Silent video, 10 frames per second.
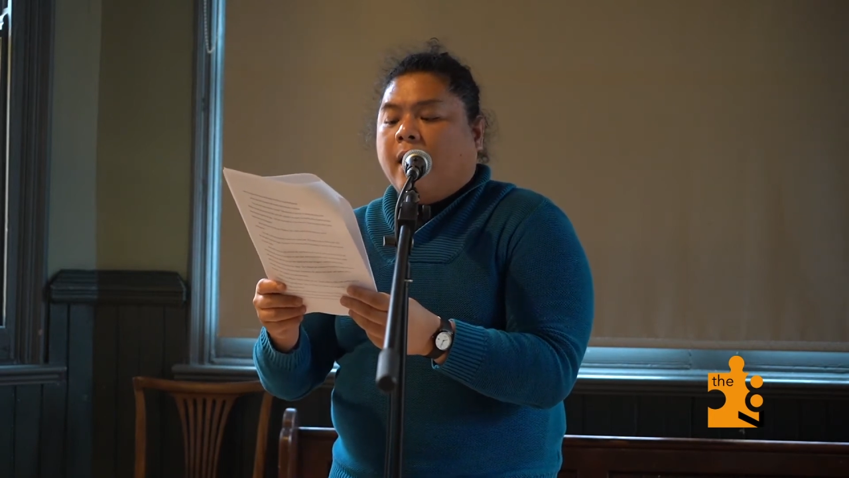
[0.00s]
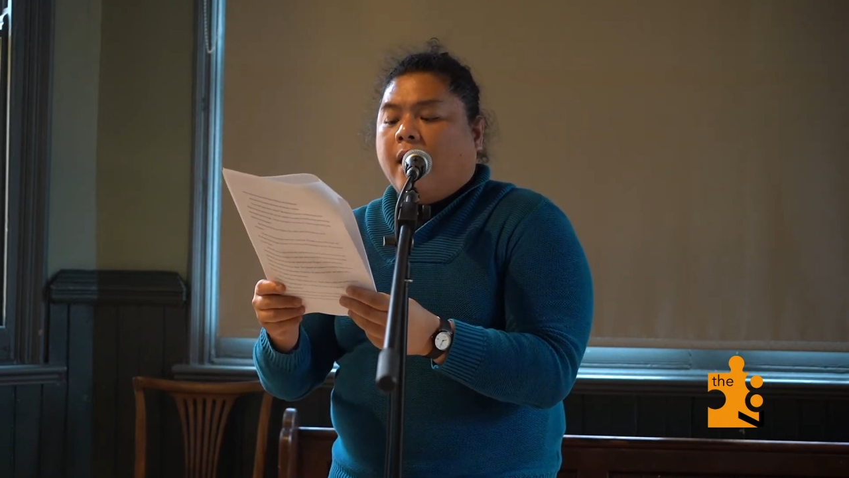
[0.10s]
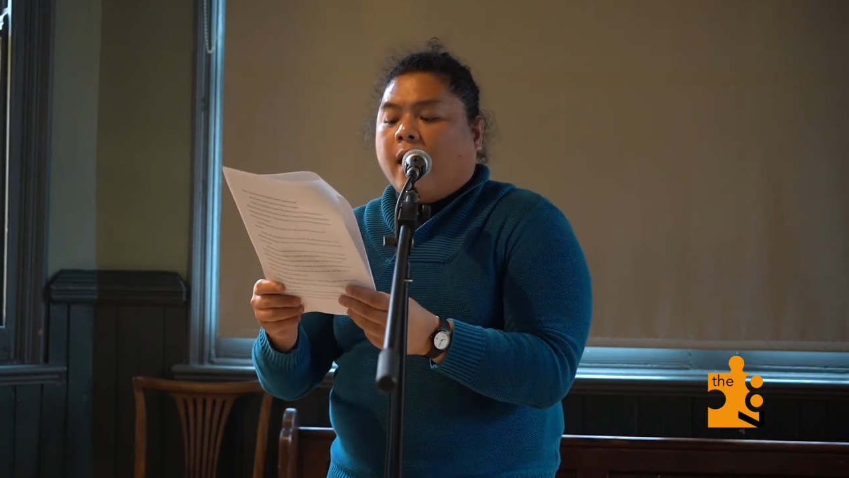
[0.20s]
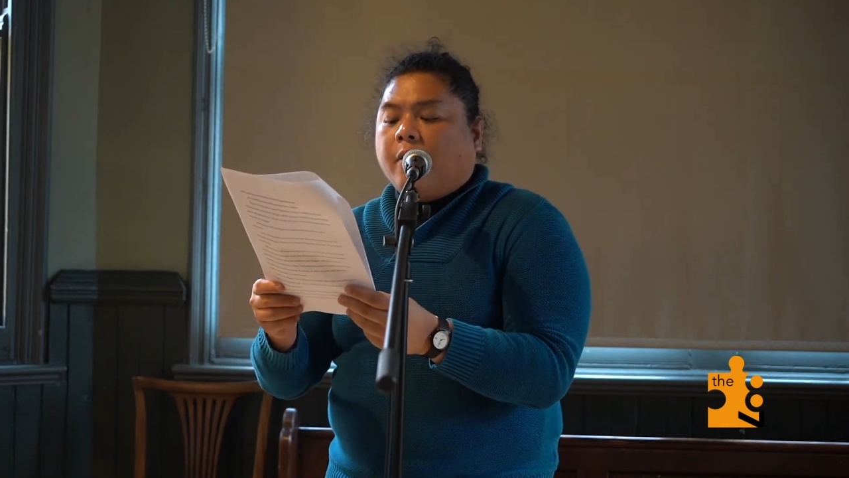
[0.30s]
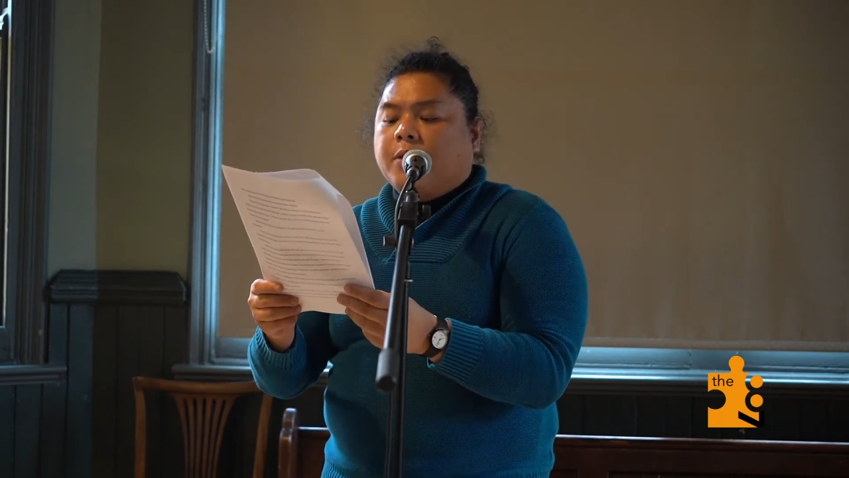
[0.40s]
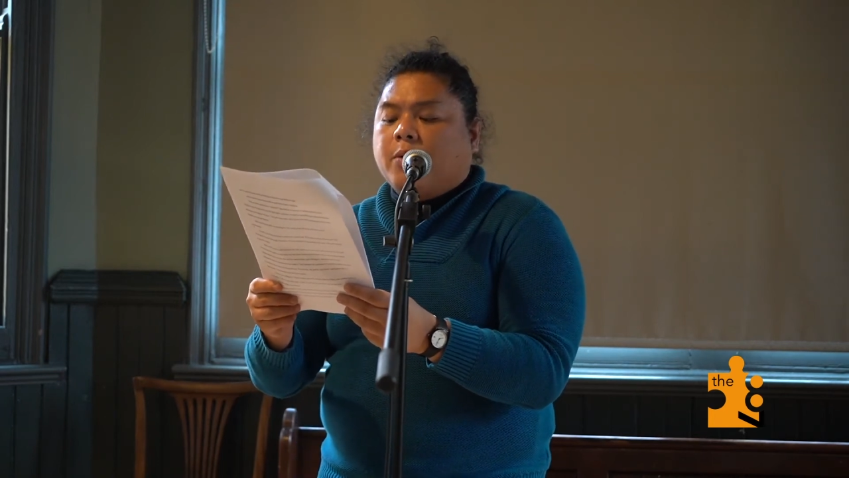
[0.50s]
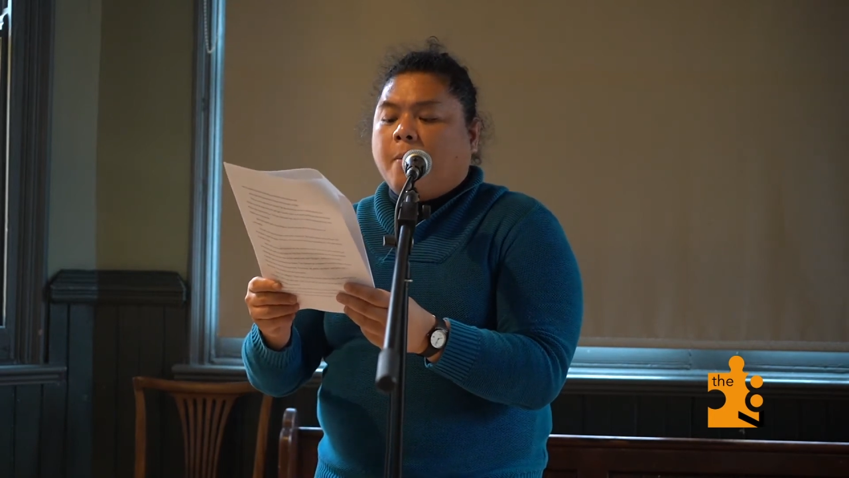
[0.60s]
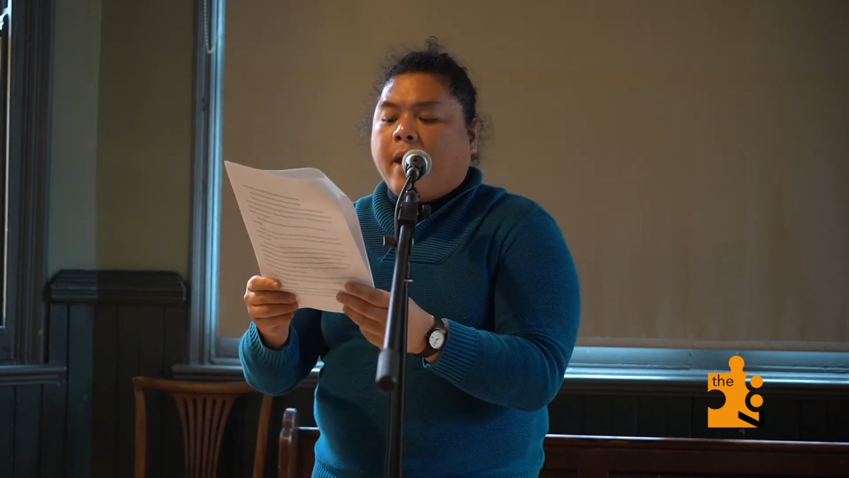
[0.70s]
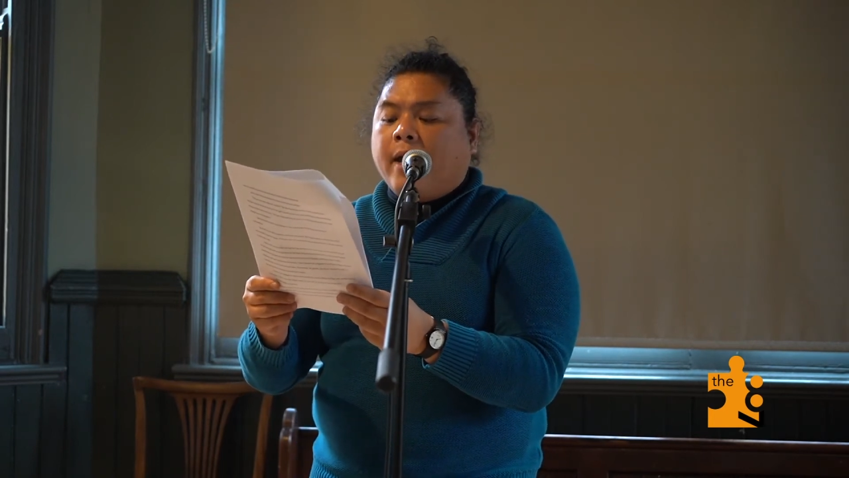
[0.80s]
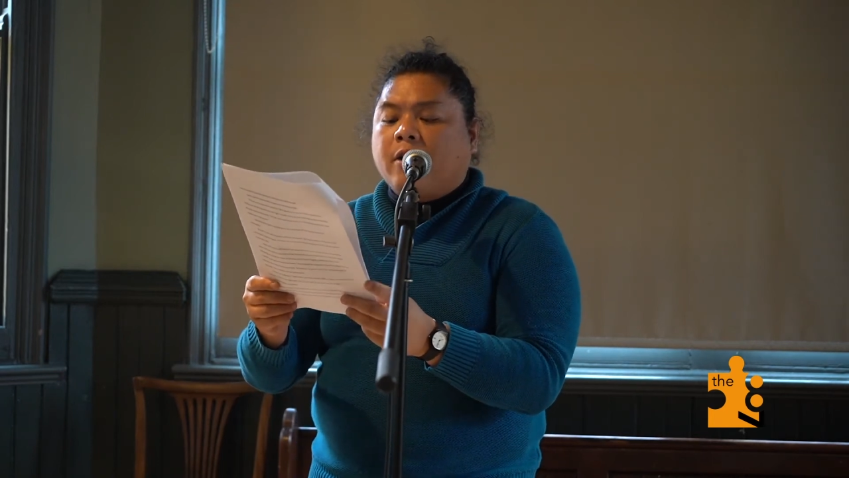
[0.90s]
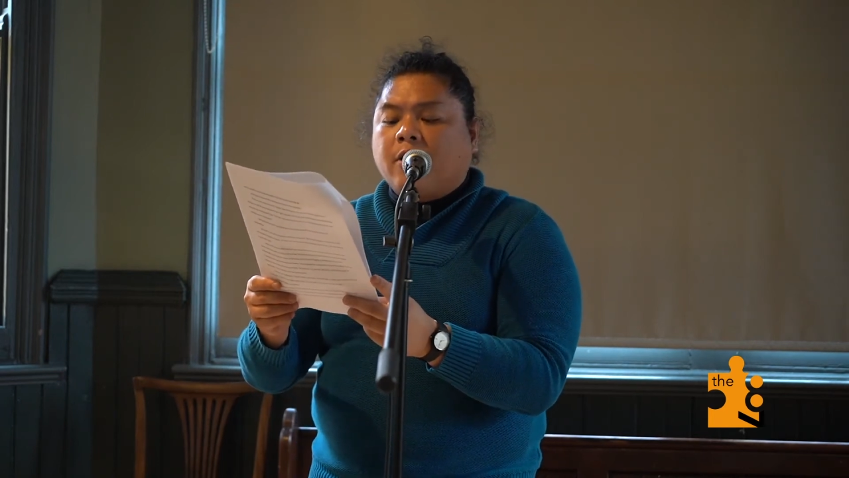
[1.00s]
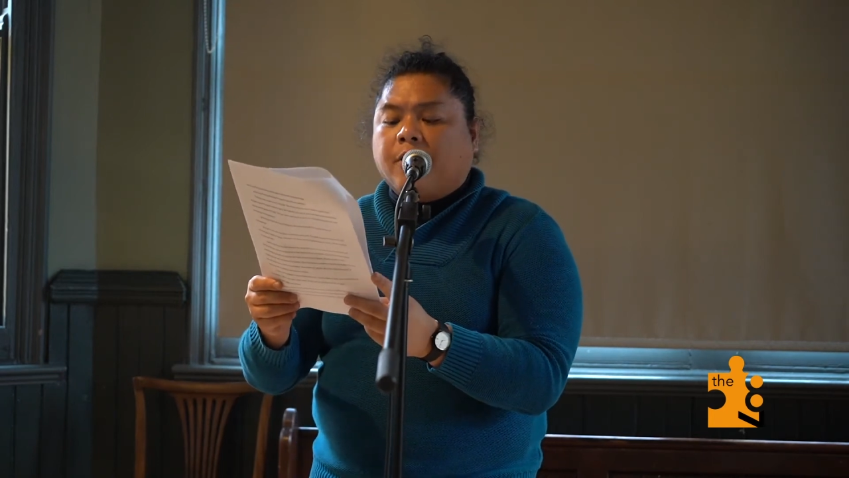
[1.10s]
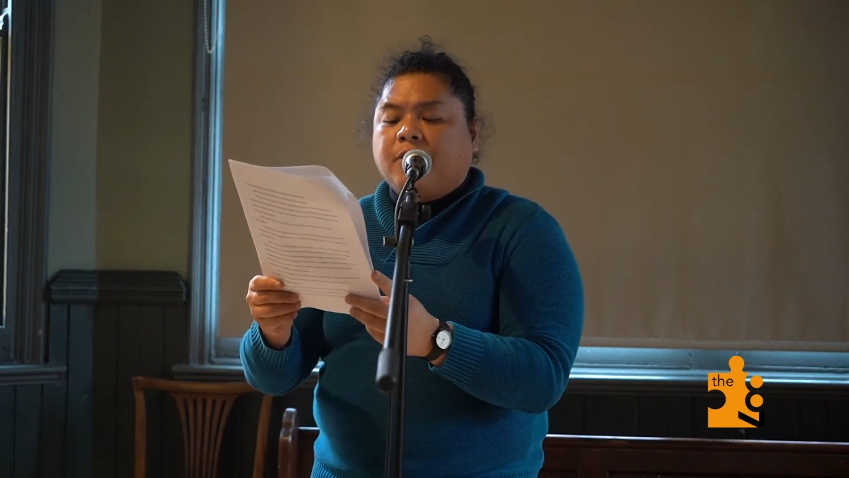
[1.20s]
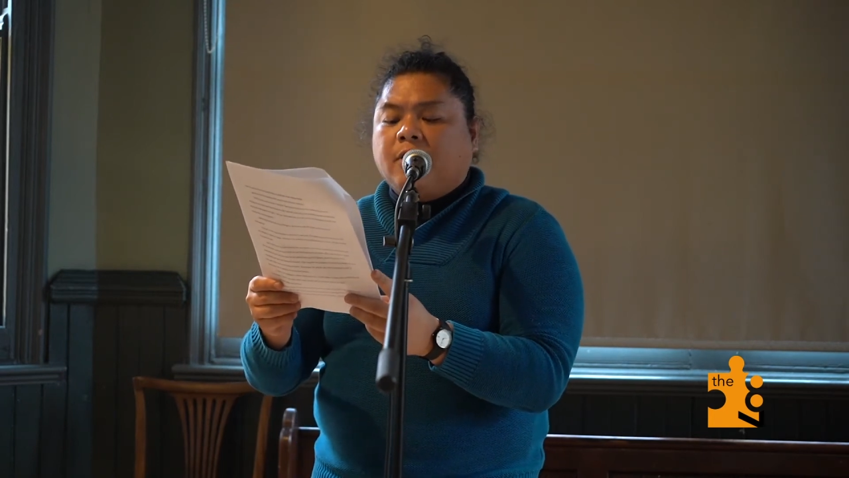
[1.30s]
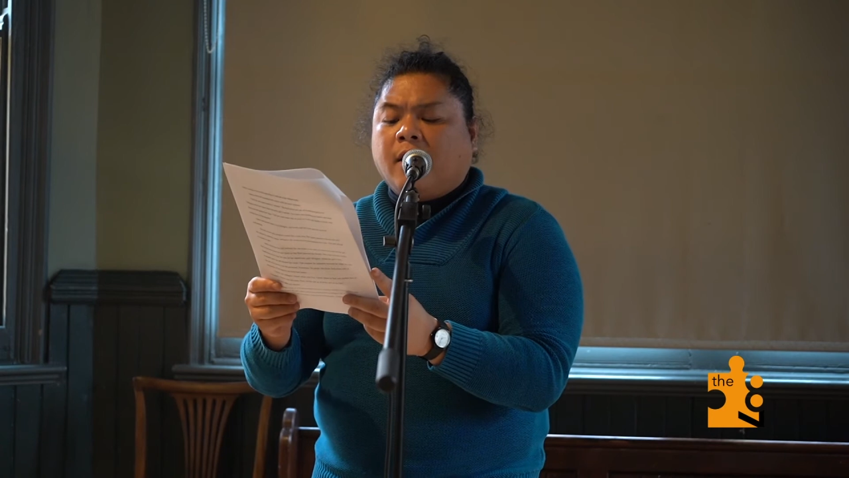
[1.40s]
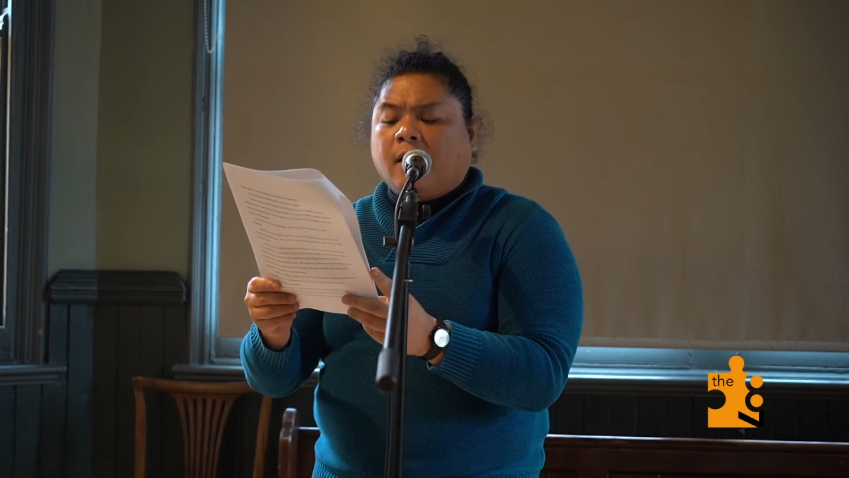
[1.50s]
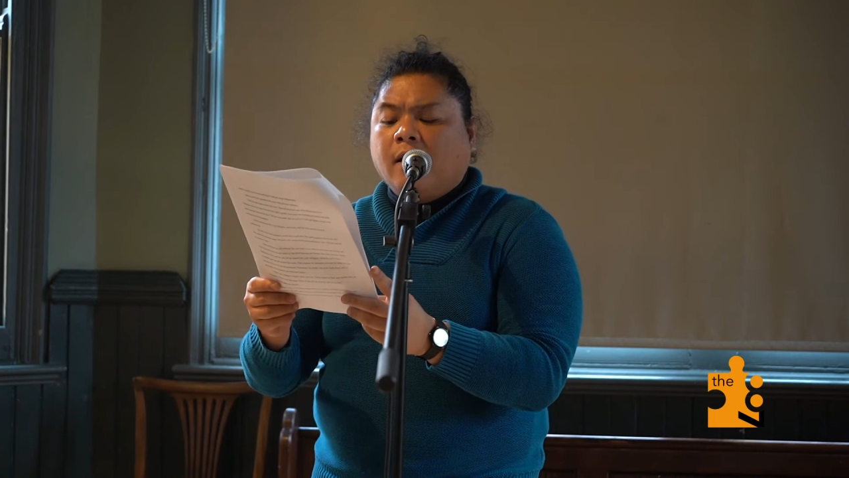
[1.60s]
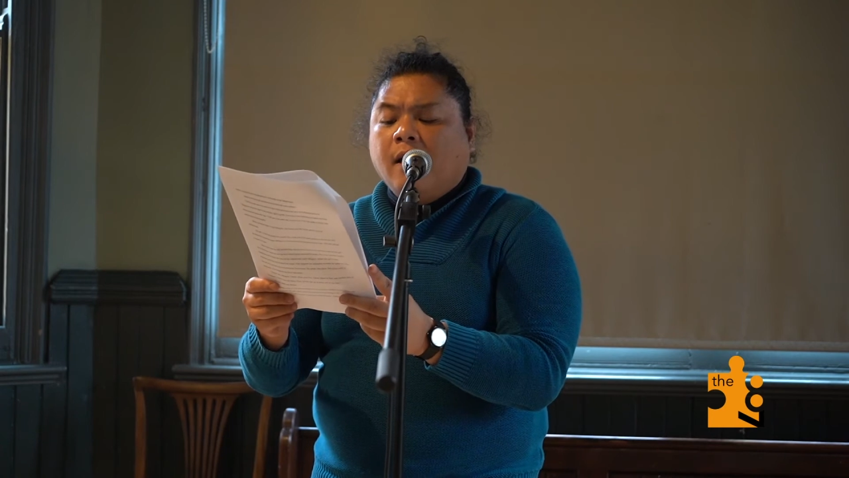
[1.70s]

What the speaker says: Milagros remained on her seat.